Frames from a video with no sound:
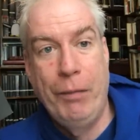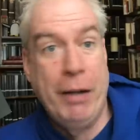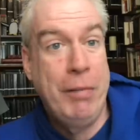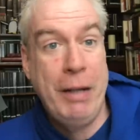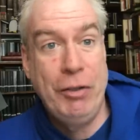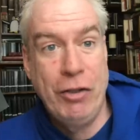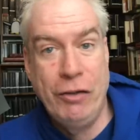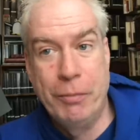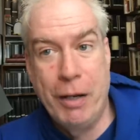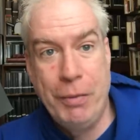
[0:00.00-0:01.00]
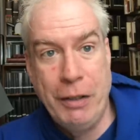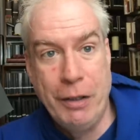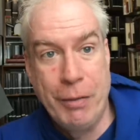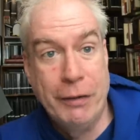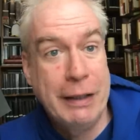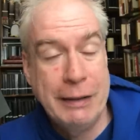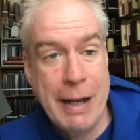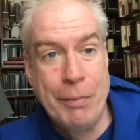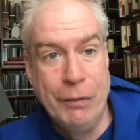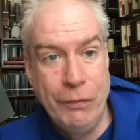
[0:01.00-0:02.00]
and maybe changing my opinion about. That's
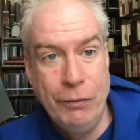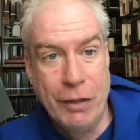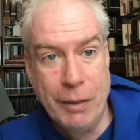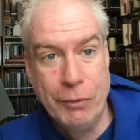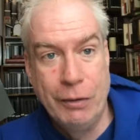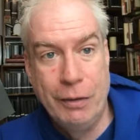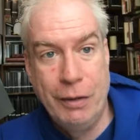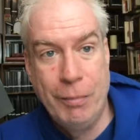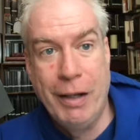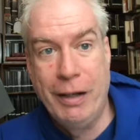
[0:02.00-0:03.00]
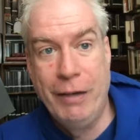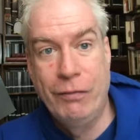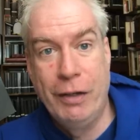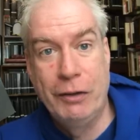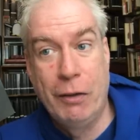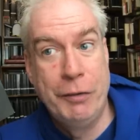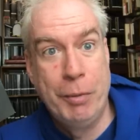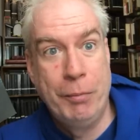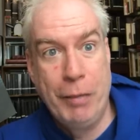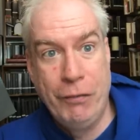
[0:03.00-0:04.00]
happened a few times in my life, and it's always
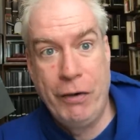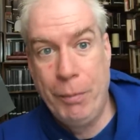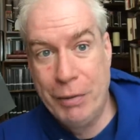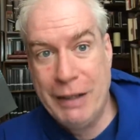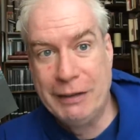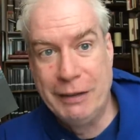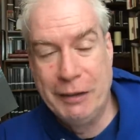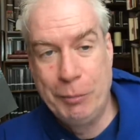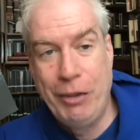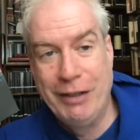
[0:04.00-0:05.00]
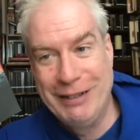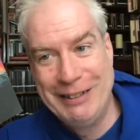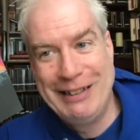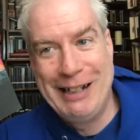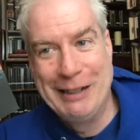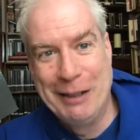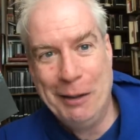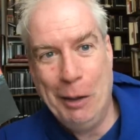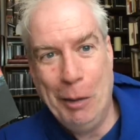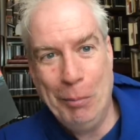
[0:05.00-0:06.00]
been a very pleasant experience, unsettling,
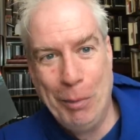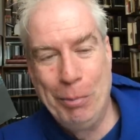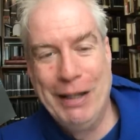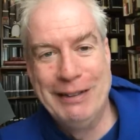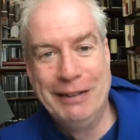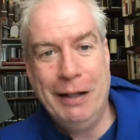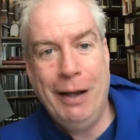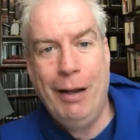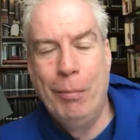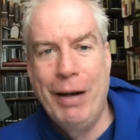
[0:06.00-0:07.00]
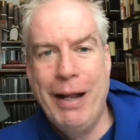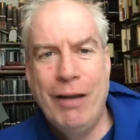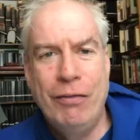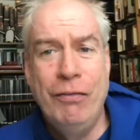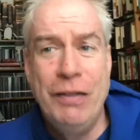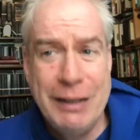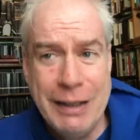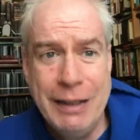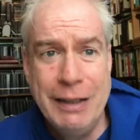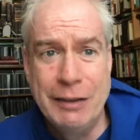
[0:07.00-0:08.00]
but pleasant. But I have
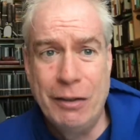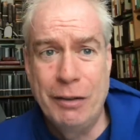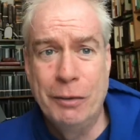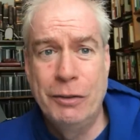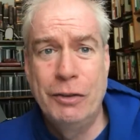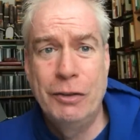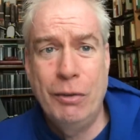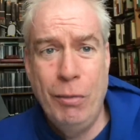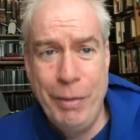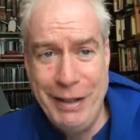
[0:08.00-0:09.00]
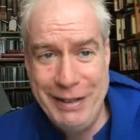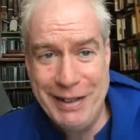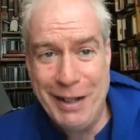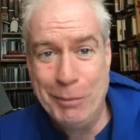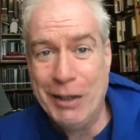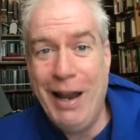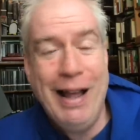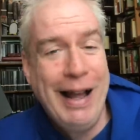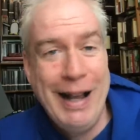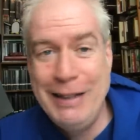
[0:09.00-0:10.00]
revisited this author so many times.
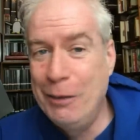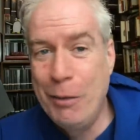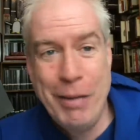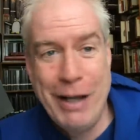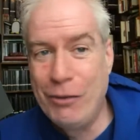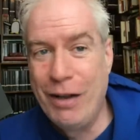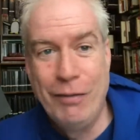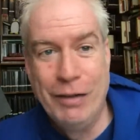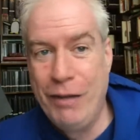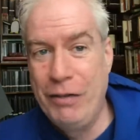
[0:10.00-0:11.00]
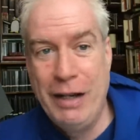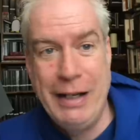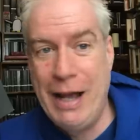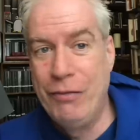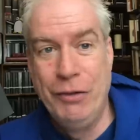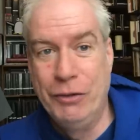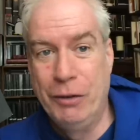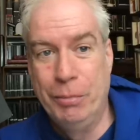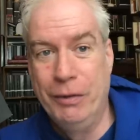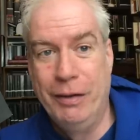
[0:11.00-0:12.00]
I don't imagine I've left any avenues
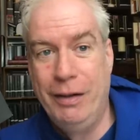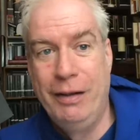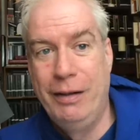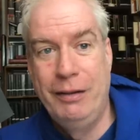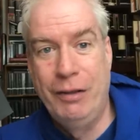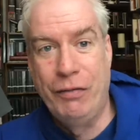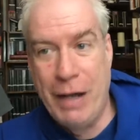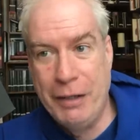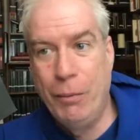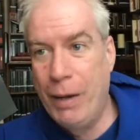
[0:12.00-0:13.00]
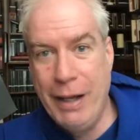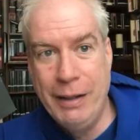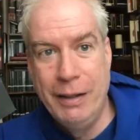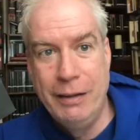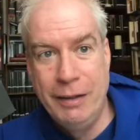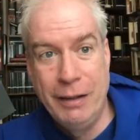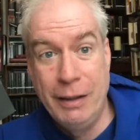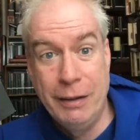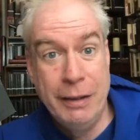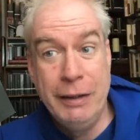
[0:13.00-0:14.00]
open to find a way to
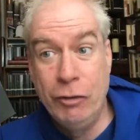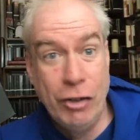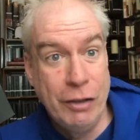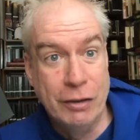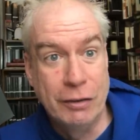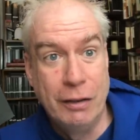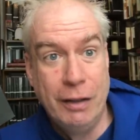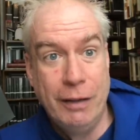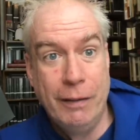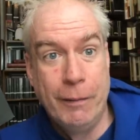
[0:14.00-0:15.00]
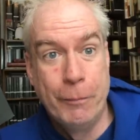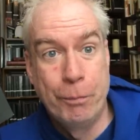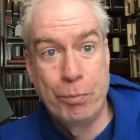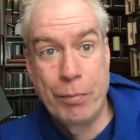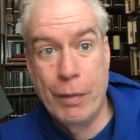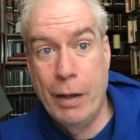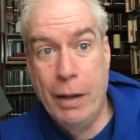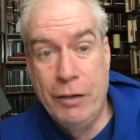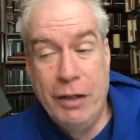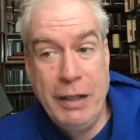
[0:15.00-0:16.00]
think that he's genius,
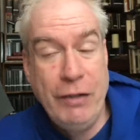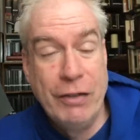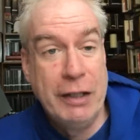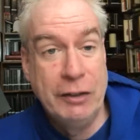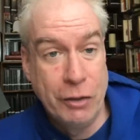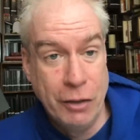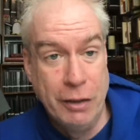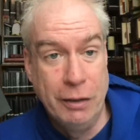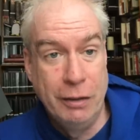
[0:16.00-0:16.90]
to think even that he's good.